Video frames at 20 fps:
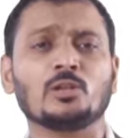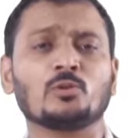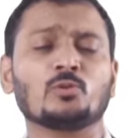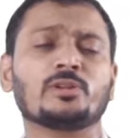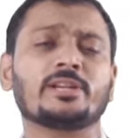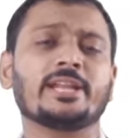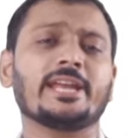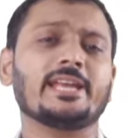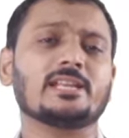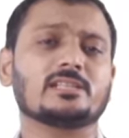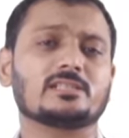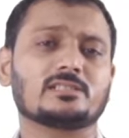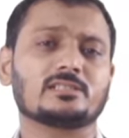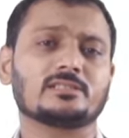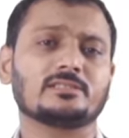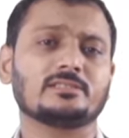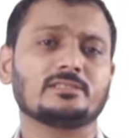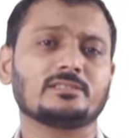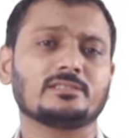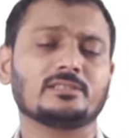To
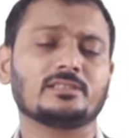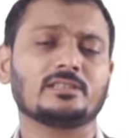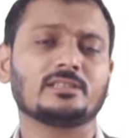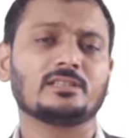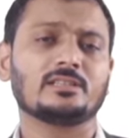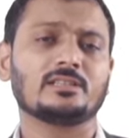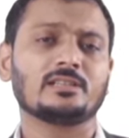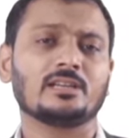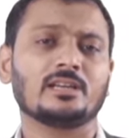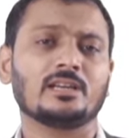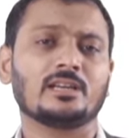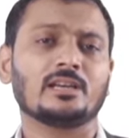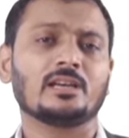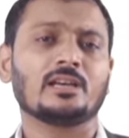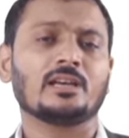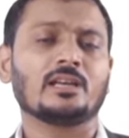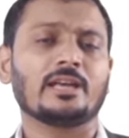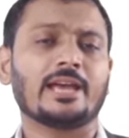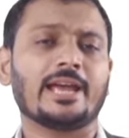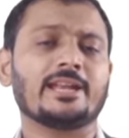test
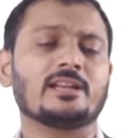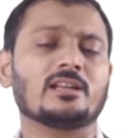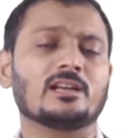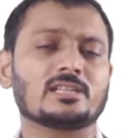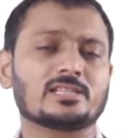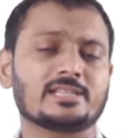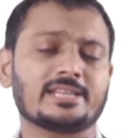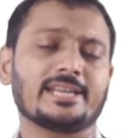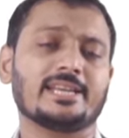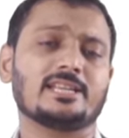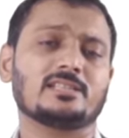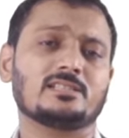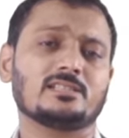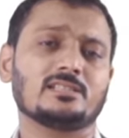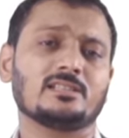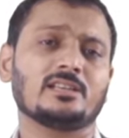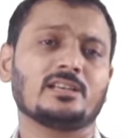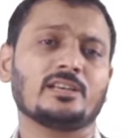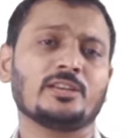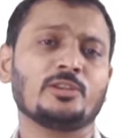and
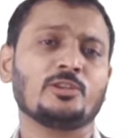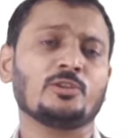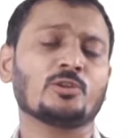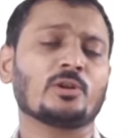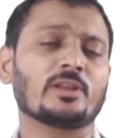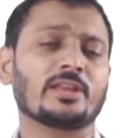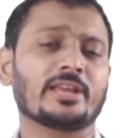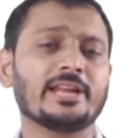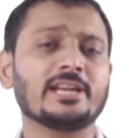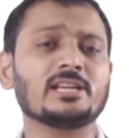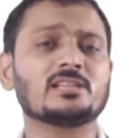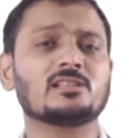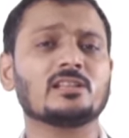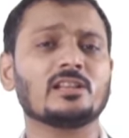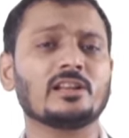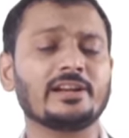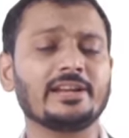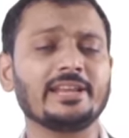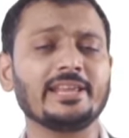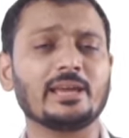assess your kids'
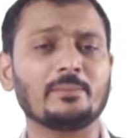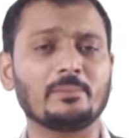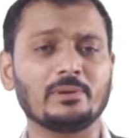learning